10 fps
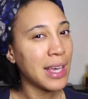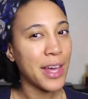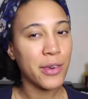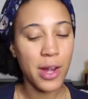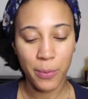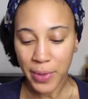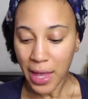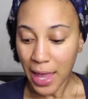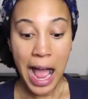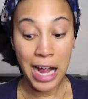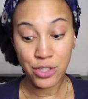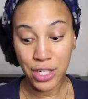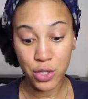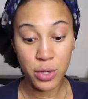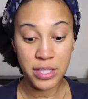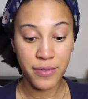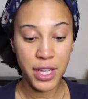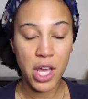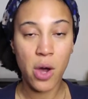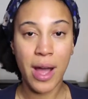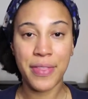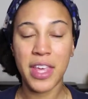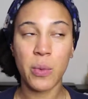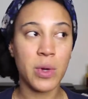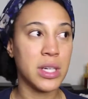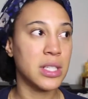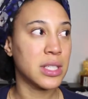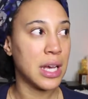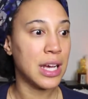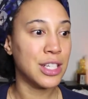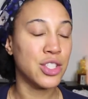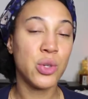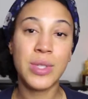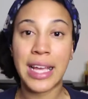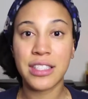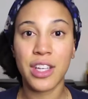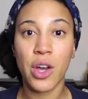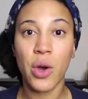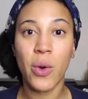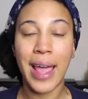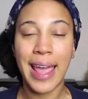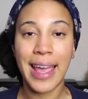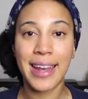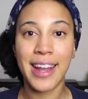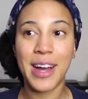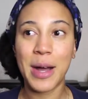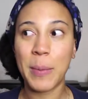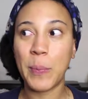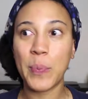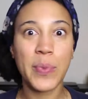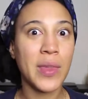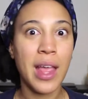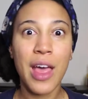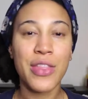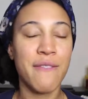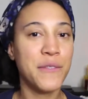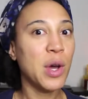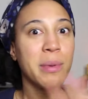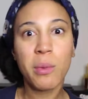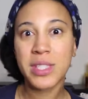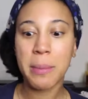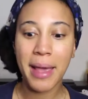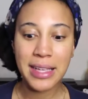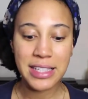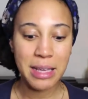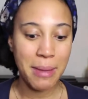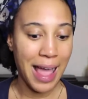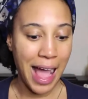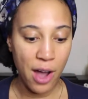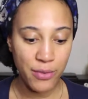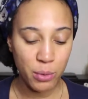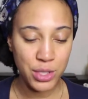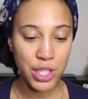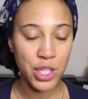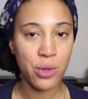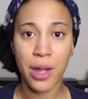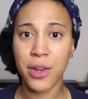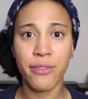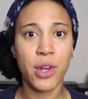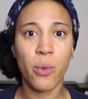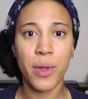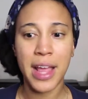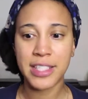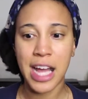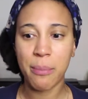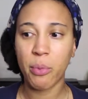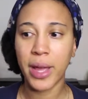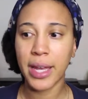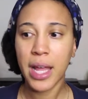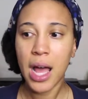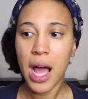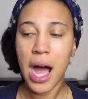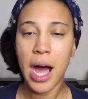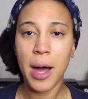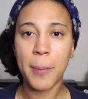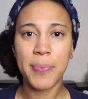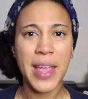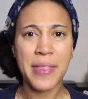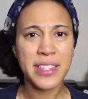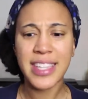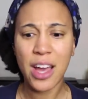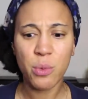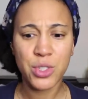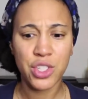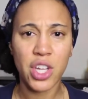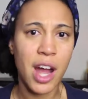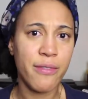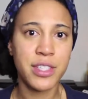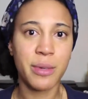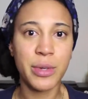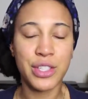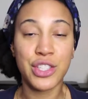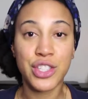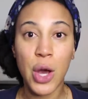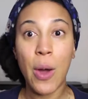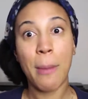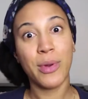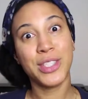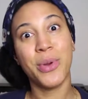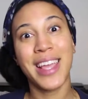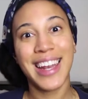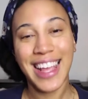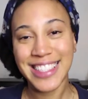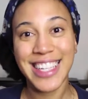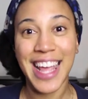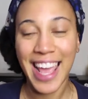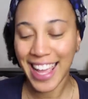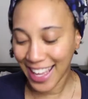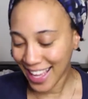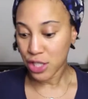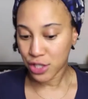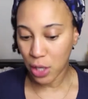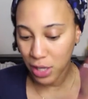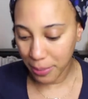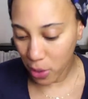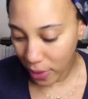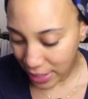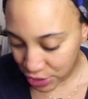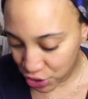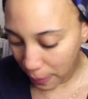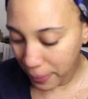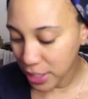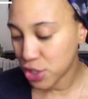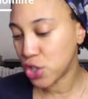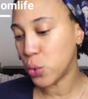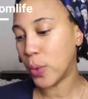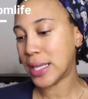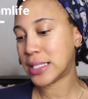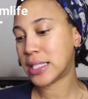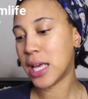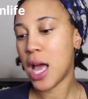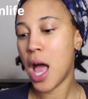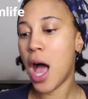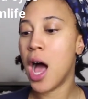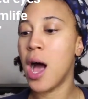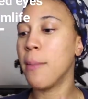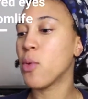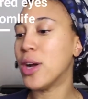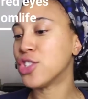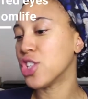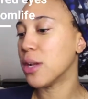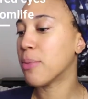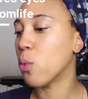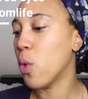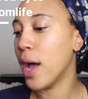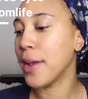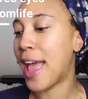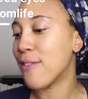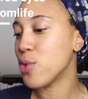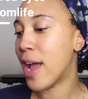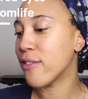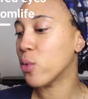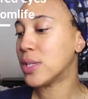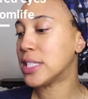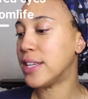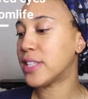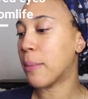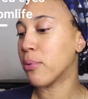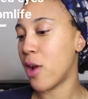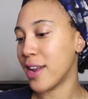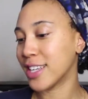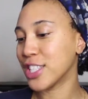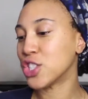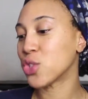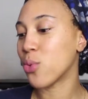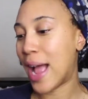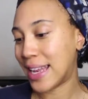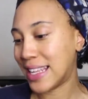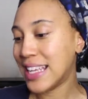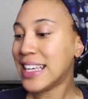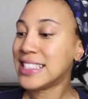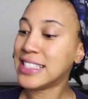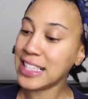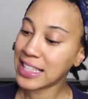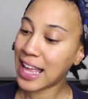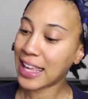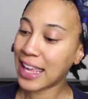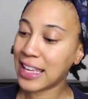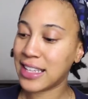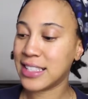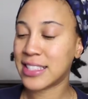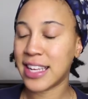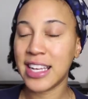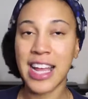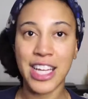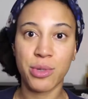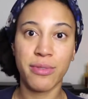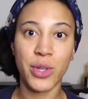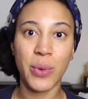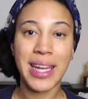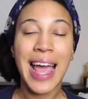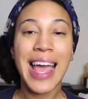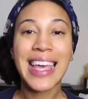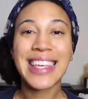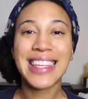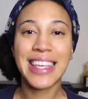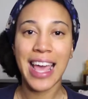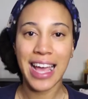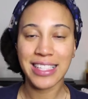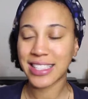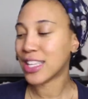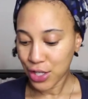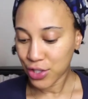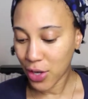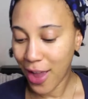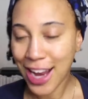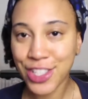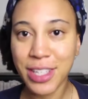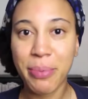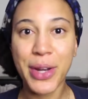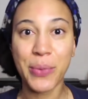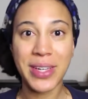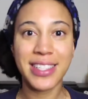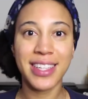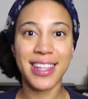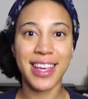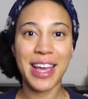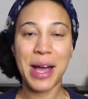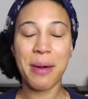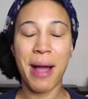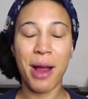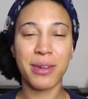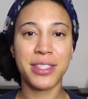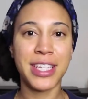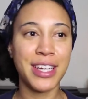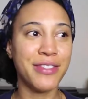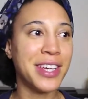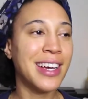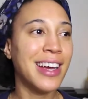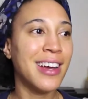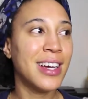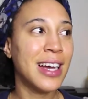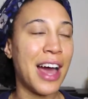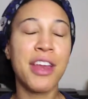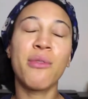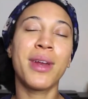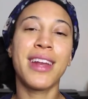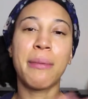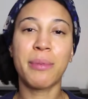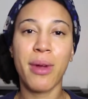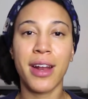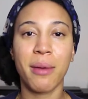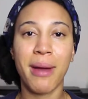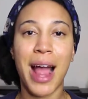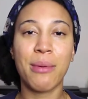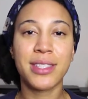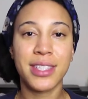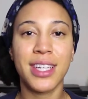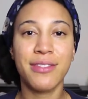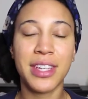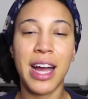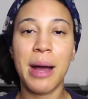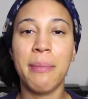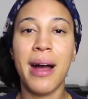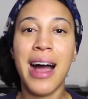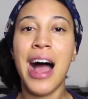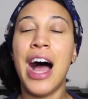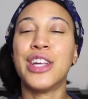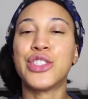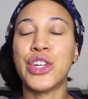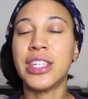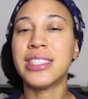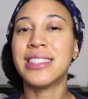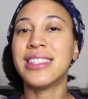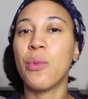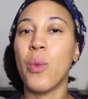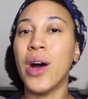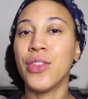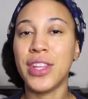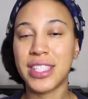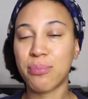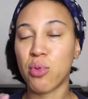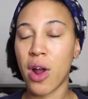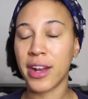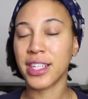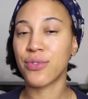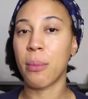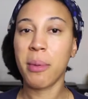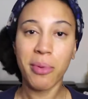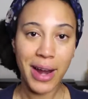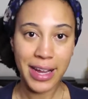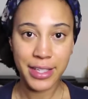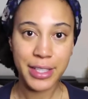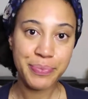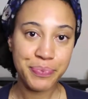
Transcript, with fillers: I don't know. I tried to do this video, I think it was uh, two days ago, and um, the filming was amazing. My outfit was cute. I don't even know where that top went. Um, and the sound was just off for some reason. So I'm redoing it again today. So let me go ahead and jump into it. Um, question number one, have you ever received a product, tried it, didn't like it, and then decided not to review it? Yes. So actually pretty recently, um, I received, I don't even want to name the product, but I received um, a certain wellness product from a brand.